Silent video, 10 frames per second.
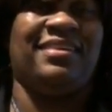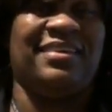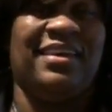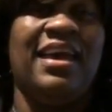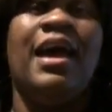
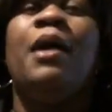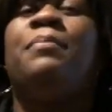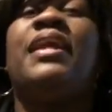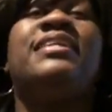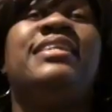so
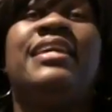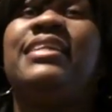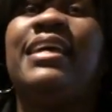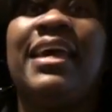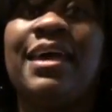now, but I
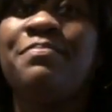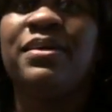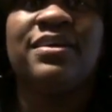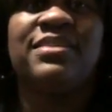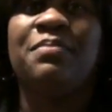take the hit
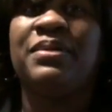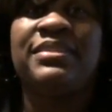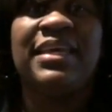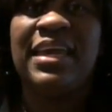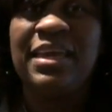because I'm a
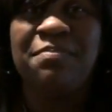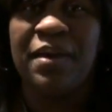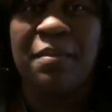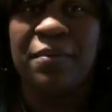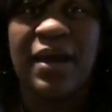team
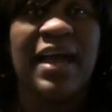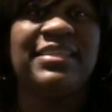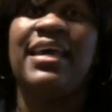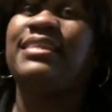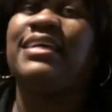member.
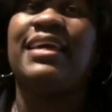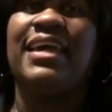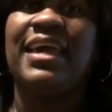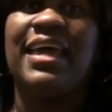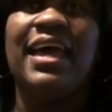Right, I take right.
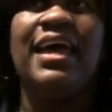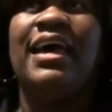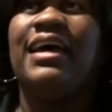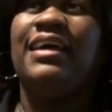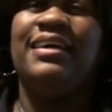the hit. Two
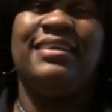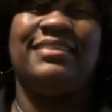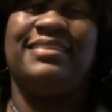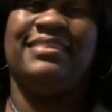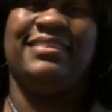
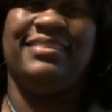pounders.